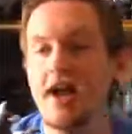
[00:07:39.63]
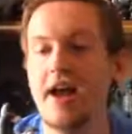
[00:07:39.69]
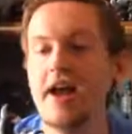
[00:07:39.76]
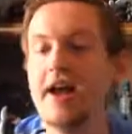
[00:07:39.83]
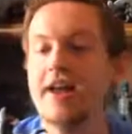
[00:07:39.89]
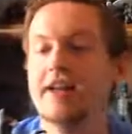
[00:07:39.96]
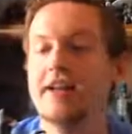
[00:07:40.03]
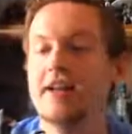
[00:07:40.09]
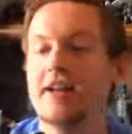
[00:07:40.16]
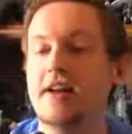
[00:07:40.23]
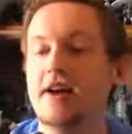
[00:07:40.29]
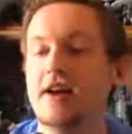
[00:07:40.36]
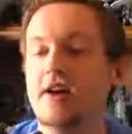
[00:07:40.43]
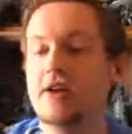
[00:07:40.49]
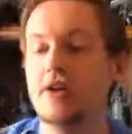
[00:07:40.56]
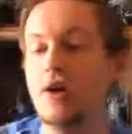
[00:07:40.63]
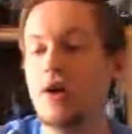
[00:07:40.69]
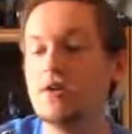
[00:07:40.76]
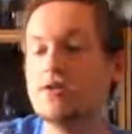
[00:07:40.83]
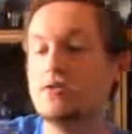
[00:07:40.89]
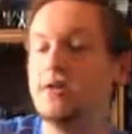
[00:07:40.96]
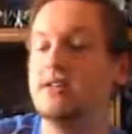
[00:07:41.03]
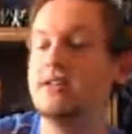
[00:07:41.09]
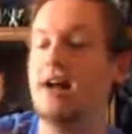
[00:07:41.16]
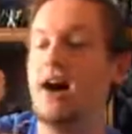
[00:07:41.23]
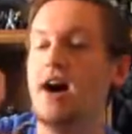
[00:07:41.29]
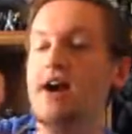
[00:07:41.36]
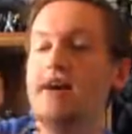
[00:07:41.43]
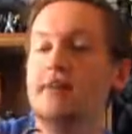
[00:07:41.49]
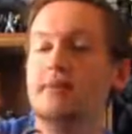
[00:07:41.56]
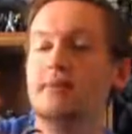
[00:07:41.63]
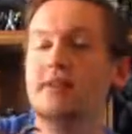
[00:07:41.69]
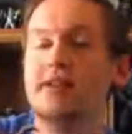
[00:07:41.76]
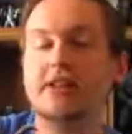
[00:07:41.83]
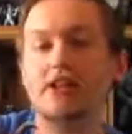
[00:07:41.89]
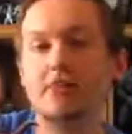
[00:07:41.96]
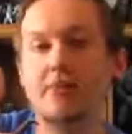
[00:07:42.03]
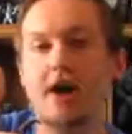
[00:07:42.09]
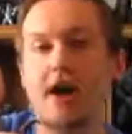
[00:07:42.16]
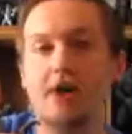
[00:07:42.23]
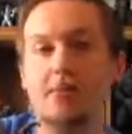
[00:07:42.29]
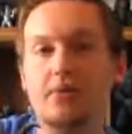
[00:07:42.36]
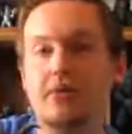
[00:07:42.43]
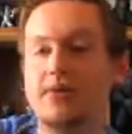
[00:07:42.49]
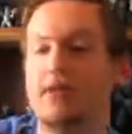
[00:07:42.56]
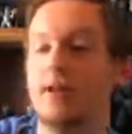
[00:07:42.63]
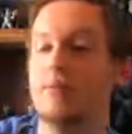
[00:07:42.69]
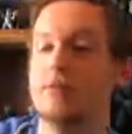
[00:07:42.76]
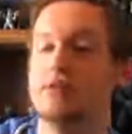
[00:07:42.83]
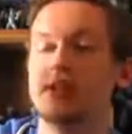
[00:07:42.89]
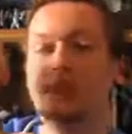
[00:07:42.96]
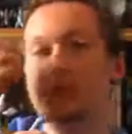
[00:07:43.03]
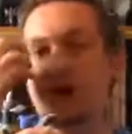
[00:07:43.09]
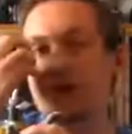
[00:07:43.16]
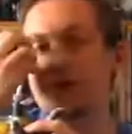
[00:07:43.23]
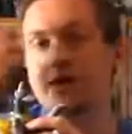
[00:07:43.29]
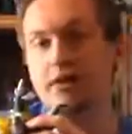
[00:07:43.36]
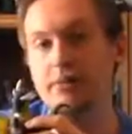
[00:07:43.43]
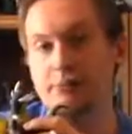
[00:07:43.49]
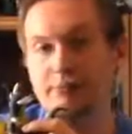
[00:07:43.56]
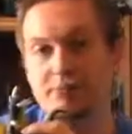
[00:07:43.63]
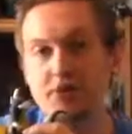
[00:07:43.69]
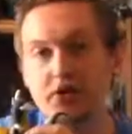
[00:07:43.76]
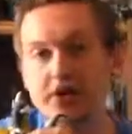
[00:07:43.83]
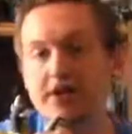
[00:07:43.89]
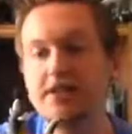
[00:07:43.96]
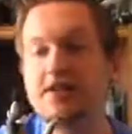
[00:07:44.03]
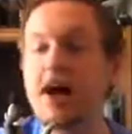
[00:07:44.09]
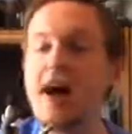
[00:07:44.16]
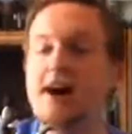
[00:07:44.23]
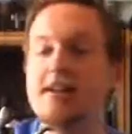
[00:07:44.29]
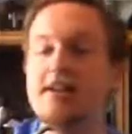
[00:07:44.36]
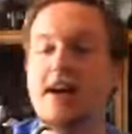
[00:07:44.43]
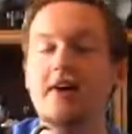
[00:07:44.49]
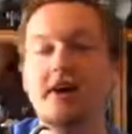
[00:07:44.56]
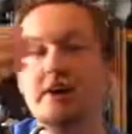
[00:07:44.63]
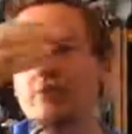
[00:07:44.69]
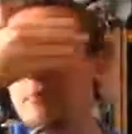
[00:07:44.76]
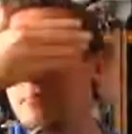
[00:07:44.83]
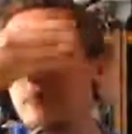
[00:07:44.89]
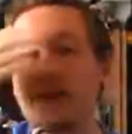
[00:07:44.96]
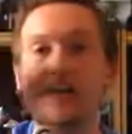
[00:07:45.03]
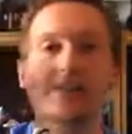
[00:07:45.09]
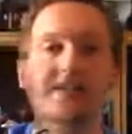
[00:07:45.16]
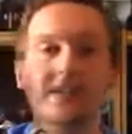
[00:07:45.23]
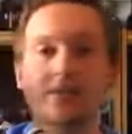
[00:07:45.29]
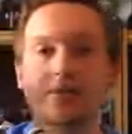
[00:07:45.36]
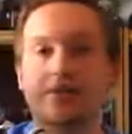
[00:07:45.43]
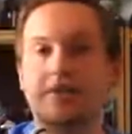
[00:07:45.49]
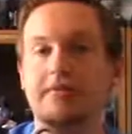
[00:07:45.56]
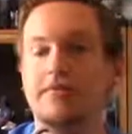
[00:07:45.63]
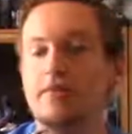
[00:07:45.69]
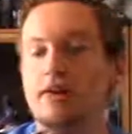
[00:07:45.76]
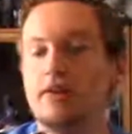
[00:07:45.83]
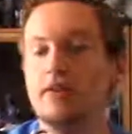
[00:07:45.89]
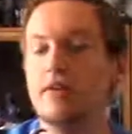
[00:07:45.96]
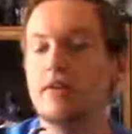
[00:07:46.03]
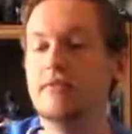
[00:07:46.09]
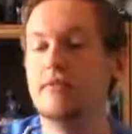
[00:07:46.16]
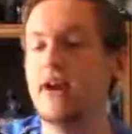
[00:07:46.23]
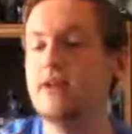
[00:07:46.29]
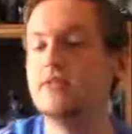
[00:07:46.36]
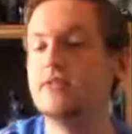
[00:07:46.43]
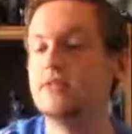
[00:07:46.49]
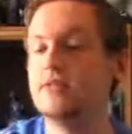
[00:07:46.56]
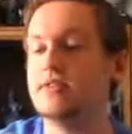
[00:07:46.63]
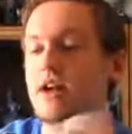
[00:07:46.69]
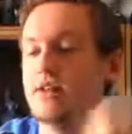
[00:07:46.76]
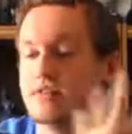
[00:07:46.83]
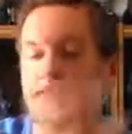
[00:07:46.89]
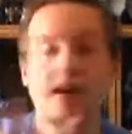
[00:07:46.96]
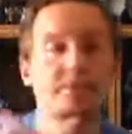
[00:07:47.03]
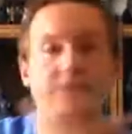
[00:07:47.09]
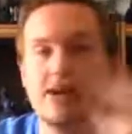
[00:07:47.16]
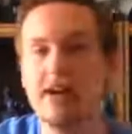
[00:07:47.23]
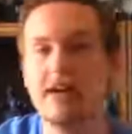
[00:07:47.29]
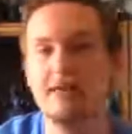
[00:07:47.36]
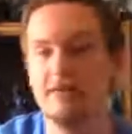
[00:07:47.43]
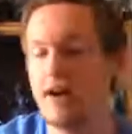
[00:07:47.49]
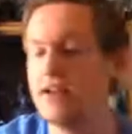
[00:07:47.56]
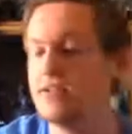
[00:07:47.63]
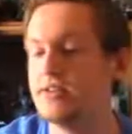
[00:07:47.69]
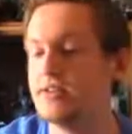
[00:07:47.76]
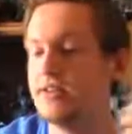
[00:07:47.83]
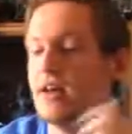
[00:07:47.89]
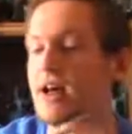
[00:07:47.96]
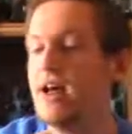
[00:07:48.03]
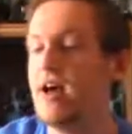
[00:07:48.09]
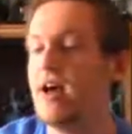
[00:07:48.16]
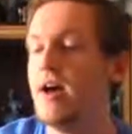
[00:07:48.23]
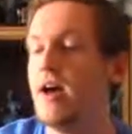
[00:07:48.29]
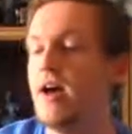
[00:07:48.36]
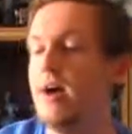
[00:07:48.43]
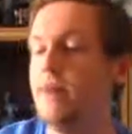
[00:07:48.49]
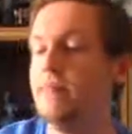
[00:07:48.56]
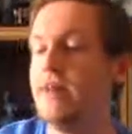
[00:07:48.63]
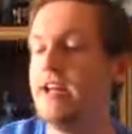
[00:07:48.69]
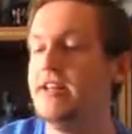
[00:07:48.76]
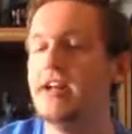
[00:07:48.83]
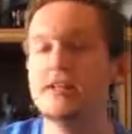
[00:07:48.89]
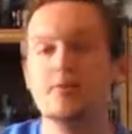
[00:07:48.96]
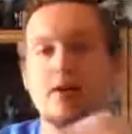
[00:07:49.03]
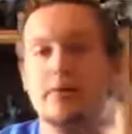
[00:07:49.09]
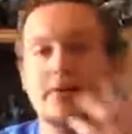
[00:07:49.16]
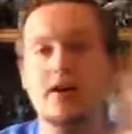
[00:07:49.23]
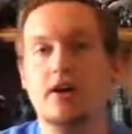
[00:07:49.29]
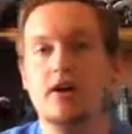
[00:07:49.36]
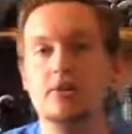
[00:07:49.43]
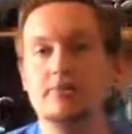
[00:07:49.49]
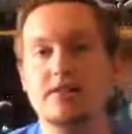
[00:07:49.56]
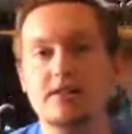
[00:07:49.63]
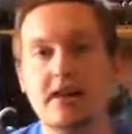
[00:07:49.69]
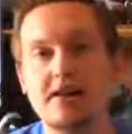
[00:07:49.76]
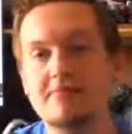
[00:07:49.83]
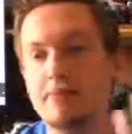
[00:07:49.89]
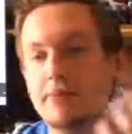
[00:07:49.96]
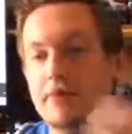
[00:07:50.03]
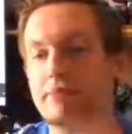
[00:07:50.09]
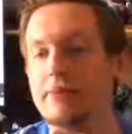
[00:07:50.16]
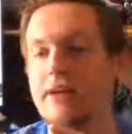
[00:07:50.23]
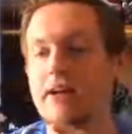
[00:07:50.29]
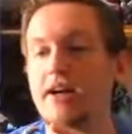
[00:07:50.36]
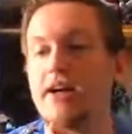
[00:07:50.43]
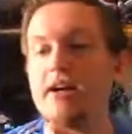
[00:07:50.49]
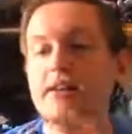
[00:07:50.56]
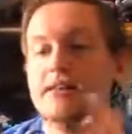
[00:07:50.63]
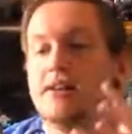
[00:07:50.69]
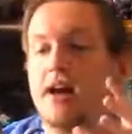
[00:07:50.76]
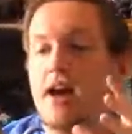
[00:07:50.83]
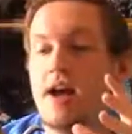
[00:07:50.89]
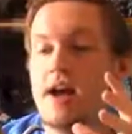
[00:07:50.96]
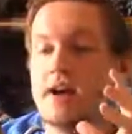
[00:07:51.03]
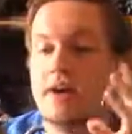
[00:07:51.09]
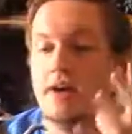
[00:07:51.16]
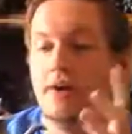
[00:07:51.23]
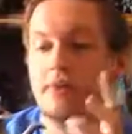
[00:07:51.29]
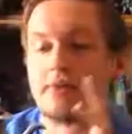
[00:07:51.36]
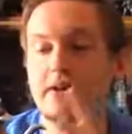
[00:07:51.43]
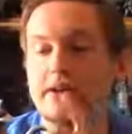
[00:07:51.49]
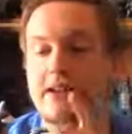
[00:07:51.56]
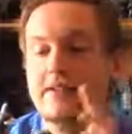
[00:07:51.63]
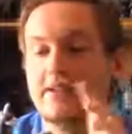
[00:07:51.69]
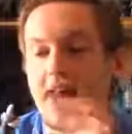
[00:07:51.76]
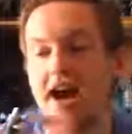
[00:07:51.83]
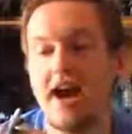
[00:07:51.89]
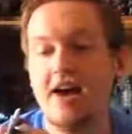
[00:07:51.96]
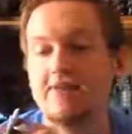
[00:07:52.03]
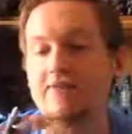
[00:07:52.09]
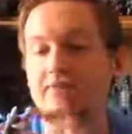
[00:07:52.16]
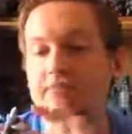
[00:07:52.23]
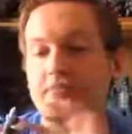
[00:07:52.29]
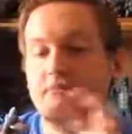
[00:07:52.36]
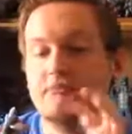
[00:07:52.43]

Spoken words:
And, you know, also his eyes. I mean, think about how worse that was. They probably took his eyes out and replaced it with a visor, cybernetic visor. And that's why we call him a cyborg, because, you know, he's half,